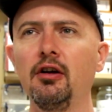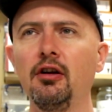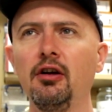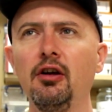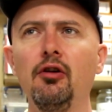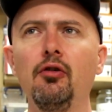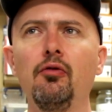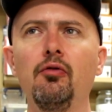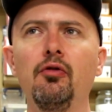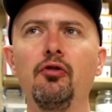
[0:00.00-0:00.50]

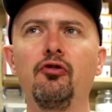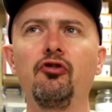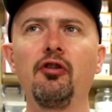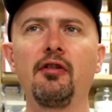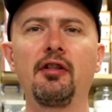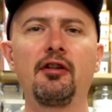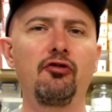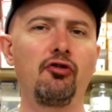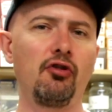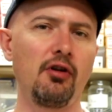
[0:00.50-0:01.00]
you know,
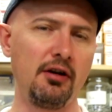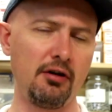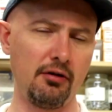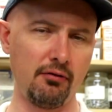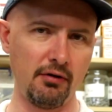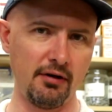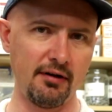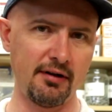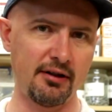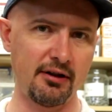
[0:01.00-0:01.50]
just trying
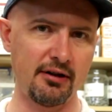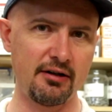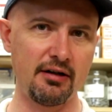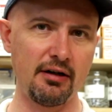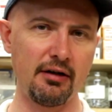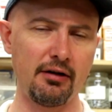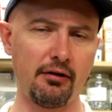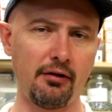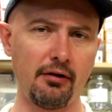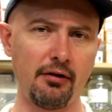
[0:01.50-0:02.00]
to
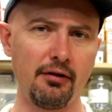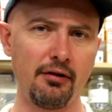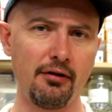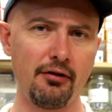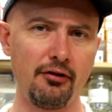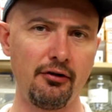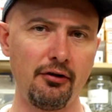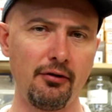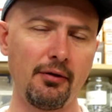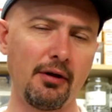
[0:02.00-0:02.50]
instill
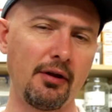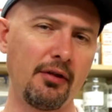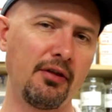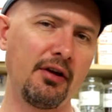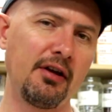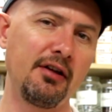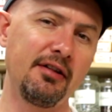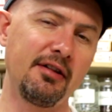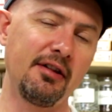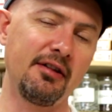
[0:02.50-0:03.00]
doing
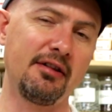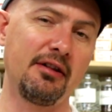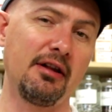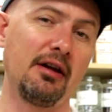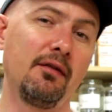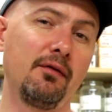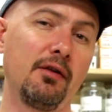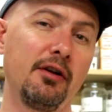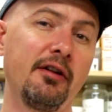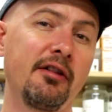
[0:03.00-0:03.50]
things as
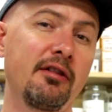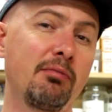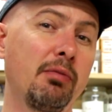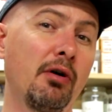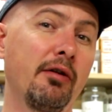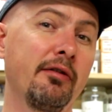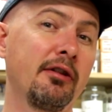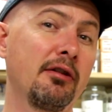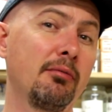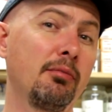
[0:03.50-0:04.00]
safely as
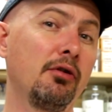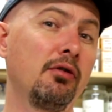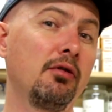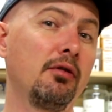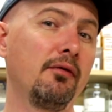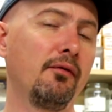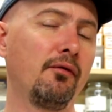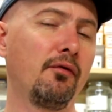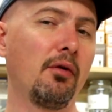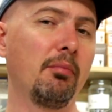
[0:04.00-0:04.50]

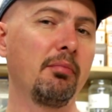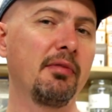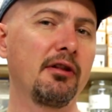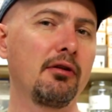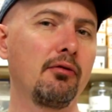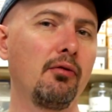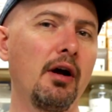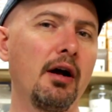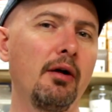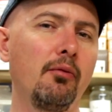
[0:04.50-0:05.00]
possible from
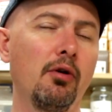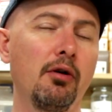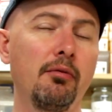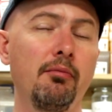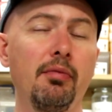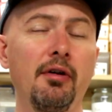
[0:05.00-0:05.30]
square one.